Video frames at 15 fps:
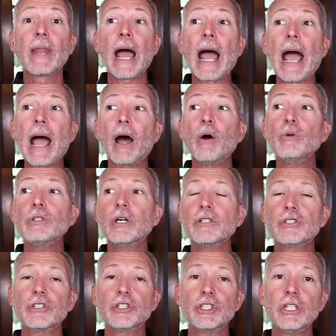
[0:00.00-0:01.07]
How
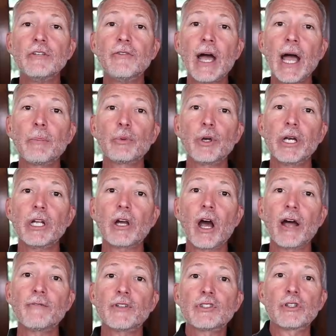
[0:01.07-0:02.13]
does the chief operating
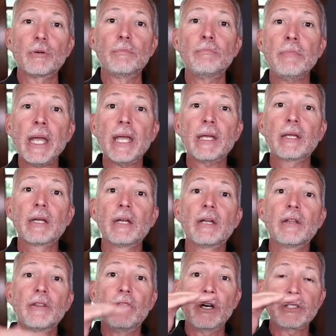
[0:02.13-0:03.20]
officer make
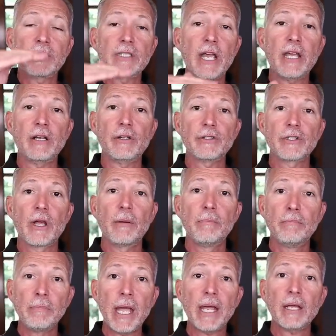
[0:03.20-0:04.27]
the sales,
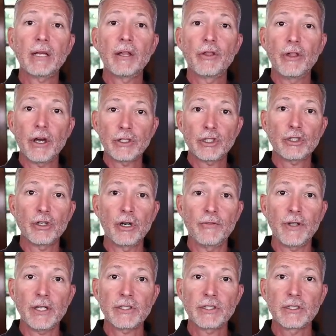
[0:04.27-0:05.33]
make the
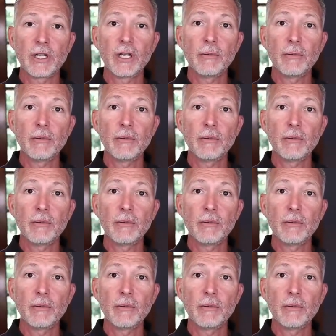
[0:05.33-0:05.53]
service,